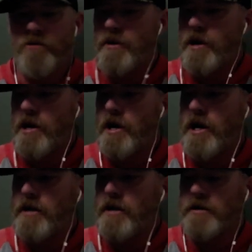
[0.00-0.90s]
there,
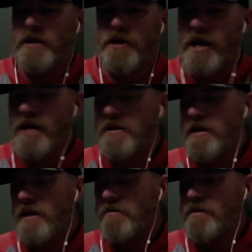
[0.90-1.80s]
and
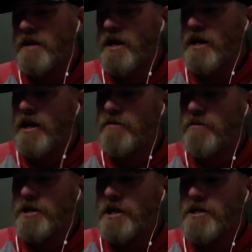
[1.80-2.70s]

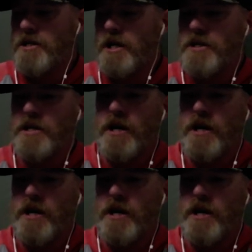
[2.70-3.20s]
but just an